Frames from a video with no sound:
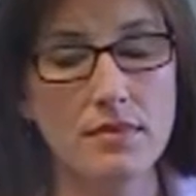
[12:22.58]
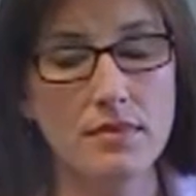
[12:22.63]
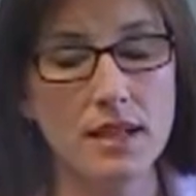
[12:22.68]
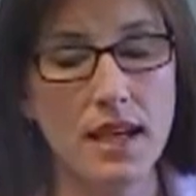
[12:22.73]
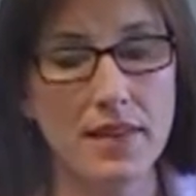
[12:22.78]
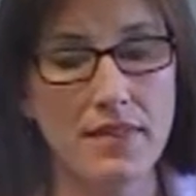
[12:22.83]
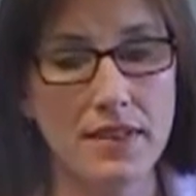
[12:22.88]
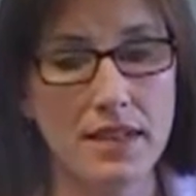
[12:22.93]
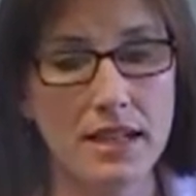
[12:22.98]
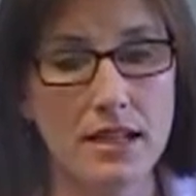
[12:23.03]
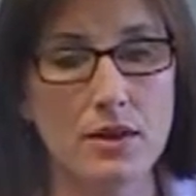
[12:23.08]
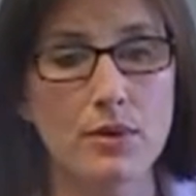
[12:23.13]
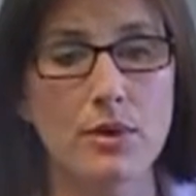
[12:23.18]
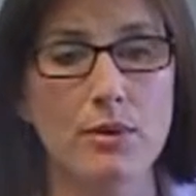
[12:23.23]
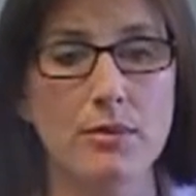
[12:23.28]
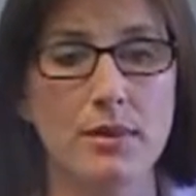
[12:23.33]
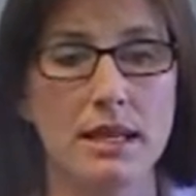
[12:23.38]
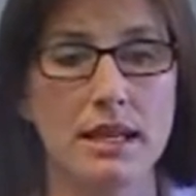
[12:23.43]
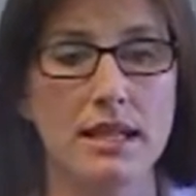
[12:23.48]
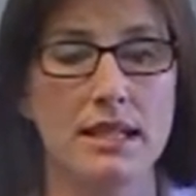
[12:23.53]
I think it would
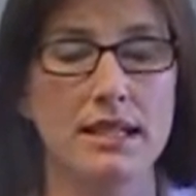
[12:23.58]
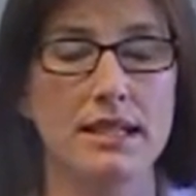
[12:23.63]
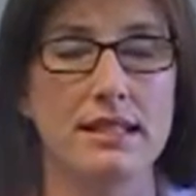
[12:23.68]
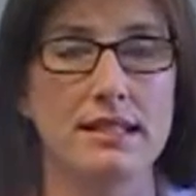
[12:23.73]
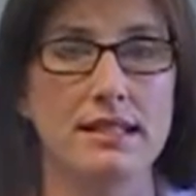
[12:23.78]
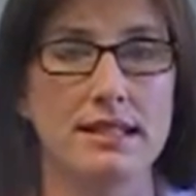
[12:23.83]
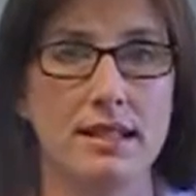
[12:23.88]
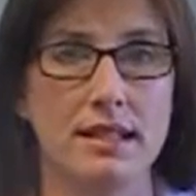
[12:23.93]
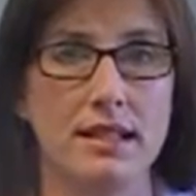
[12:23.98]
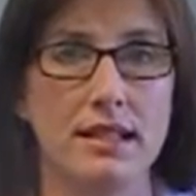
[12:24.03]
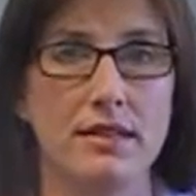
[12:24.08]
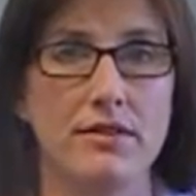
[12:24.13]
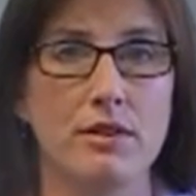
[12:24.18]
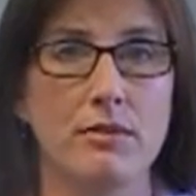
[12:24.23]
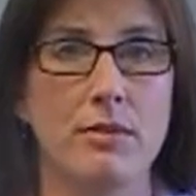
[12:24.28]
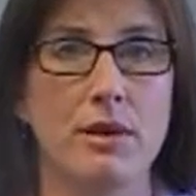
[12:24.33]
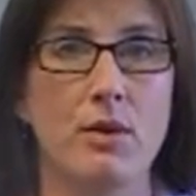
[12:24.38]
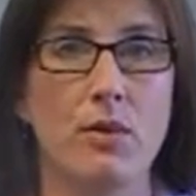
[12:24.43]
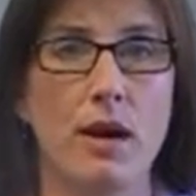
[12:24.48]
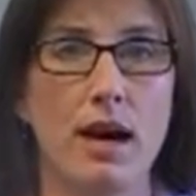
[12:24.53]
be an incentive and
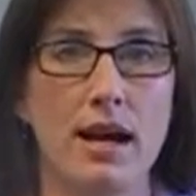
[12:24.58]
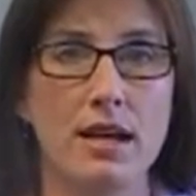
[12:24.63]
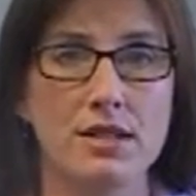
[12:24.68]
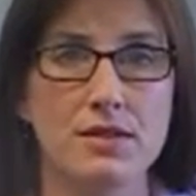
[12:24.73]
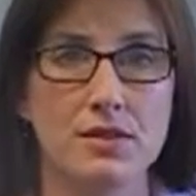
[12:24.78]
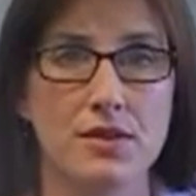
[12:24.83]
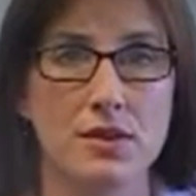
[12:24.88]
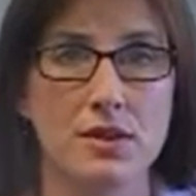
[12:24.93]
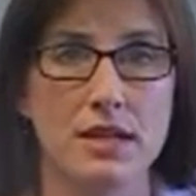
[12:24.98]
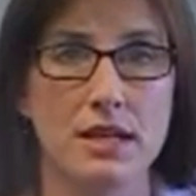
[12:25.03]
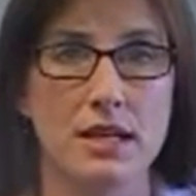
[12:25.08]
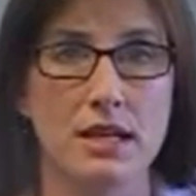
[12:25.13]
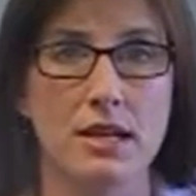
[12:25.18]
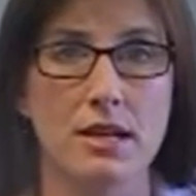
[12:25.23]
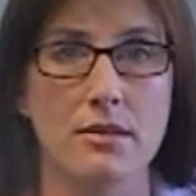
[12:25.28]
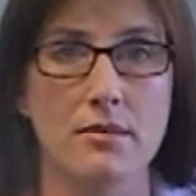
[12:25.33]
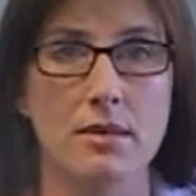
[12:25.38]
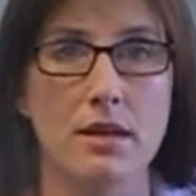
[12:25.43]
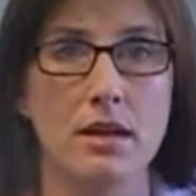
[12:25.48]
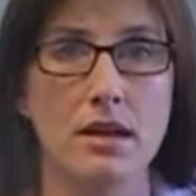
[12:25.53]
be wise for
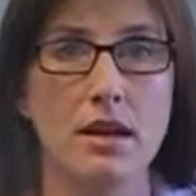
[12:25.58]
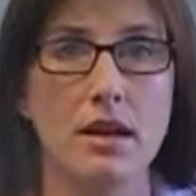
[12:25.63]
them,